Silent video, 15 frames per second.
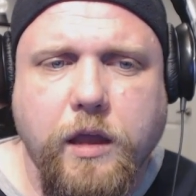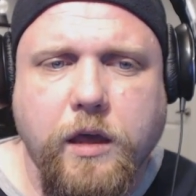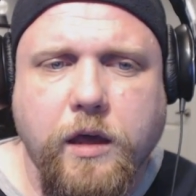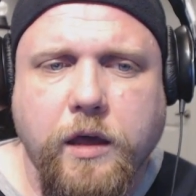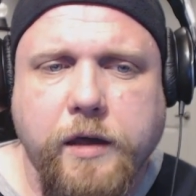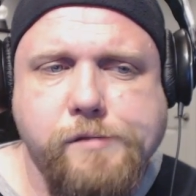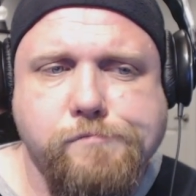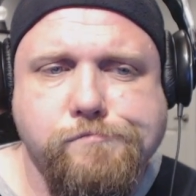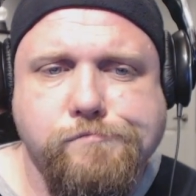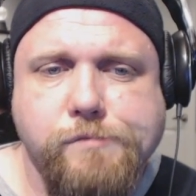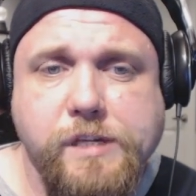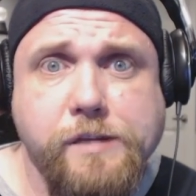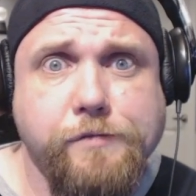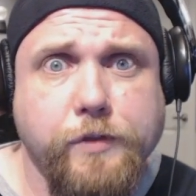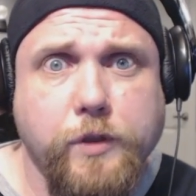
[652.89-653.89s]
Uh,
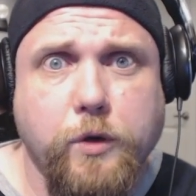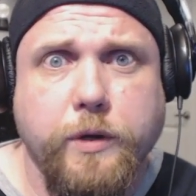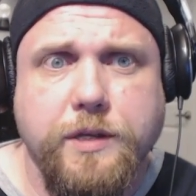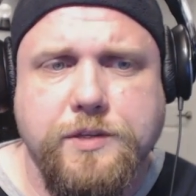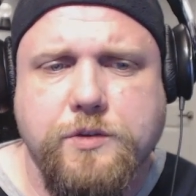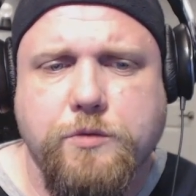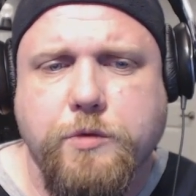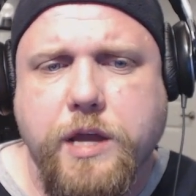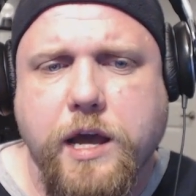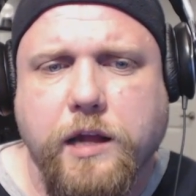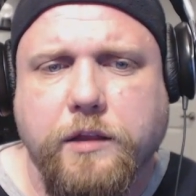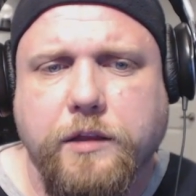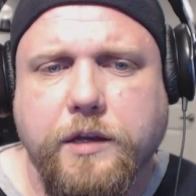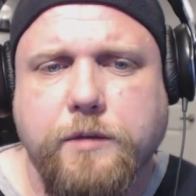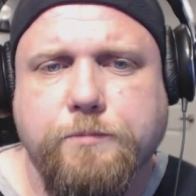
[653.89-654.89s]
even though it is a
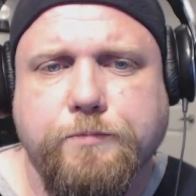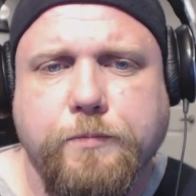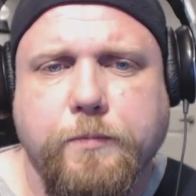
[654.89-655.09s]
reality.